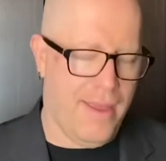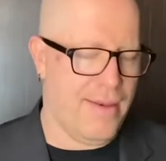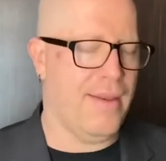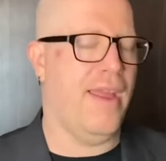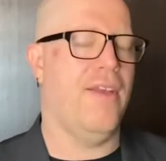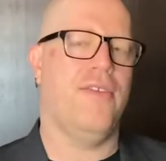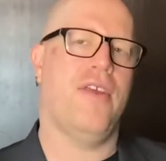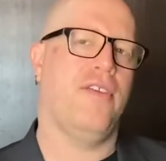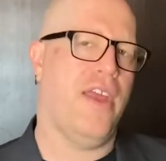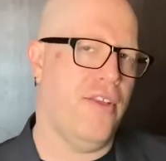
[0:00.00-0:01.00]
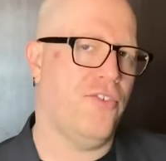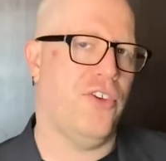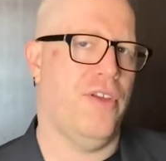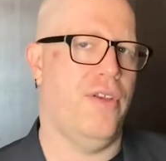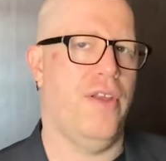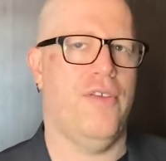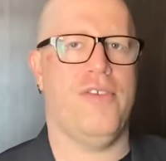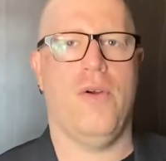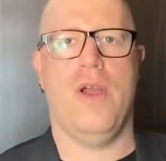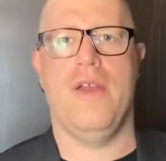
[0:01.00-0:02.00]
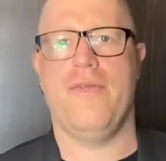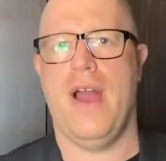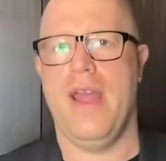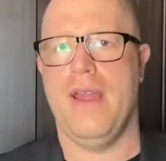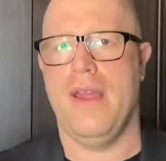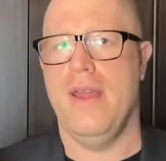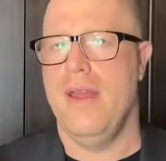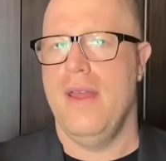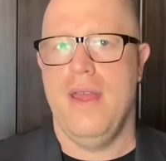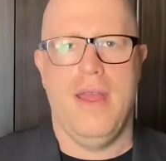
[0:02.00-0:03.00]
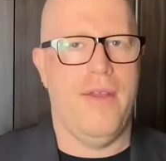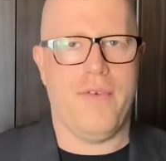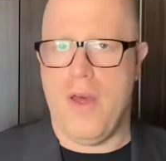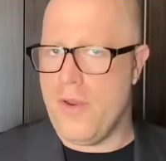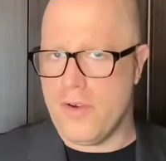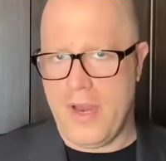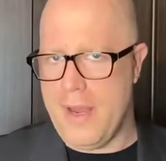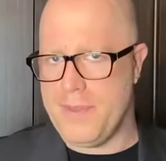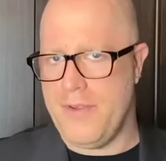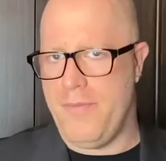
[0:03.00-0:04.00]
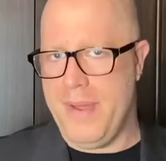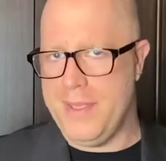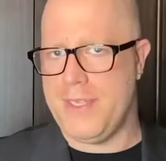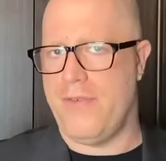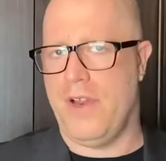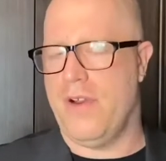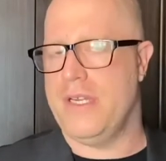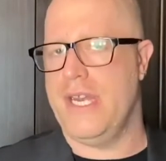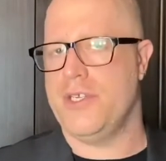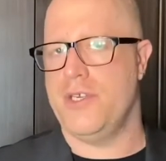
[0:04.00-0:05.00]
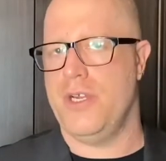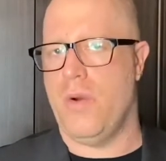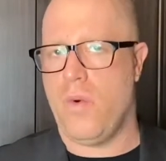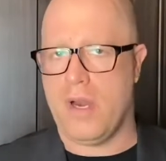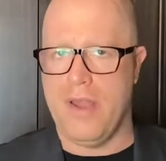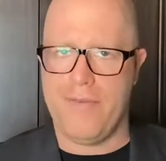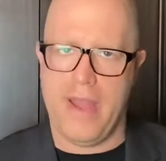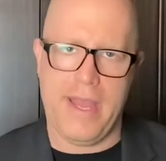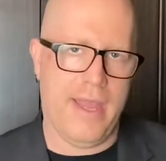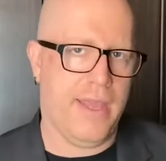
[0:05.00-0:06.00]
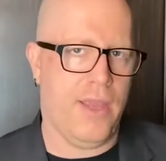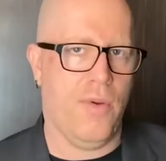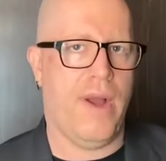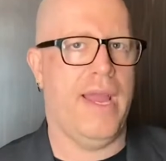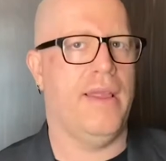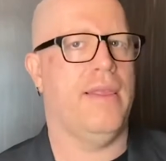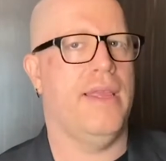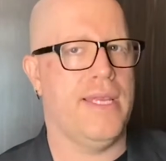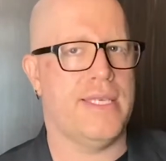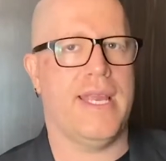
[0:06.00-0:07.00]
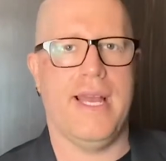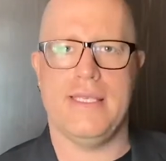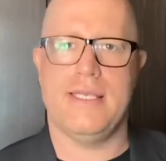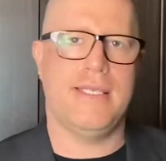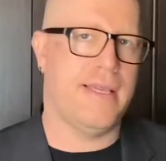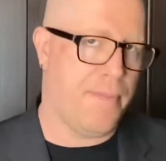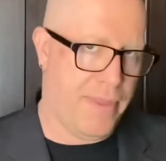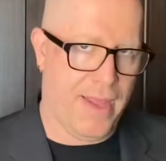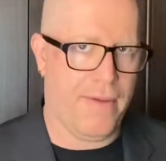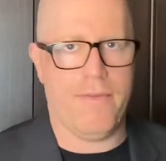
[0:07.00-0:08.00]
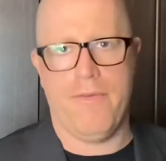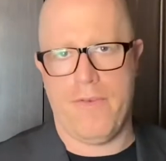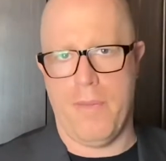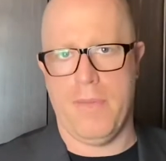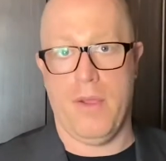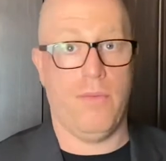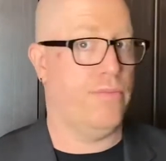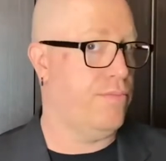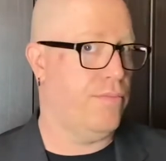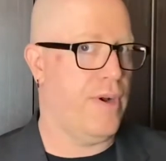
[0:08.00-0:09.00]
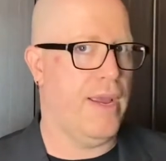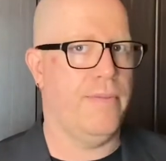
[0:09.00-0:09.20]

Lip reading: is attention. So if other types of bids for your attention don't work, if I hit you, I at least get something from you, right?